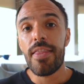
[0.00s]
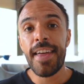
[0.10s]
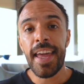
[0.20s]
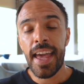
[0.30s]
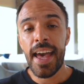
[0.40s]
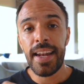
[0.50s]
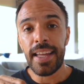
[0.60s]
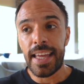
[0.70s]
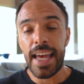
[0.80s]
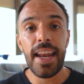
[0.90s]
they
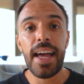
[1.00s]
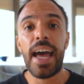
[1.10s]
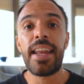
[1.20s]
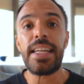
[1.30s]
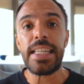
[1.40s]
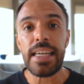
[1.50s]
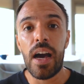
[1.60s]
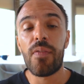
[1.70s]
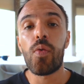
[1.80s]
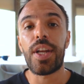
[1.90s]
can get an idea
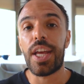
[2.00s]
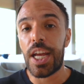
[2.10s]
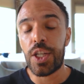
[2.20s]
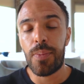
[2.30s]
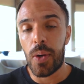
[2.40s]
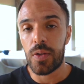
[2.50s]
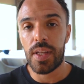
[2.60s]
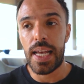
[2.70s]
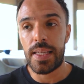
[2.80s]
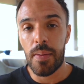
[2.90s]
of what each
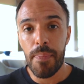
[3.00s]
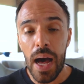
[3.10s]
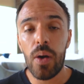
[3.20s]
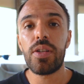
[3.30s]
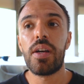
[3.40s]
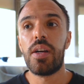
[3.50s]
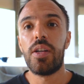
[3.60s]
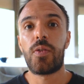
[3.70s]
post is about,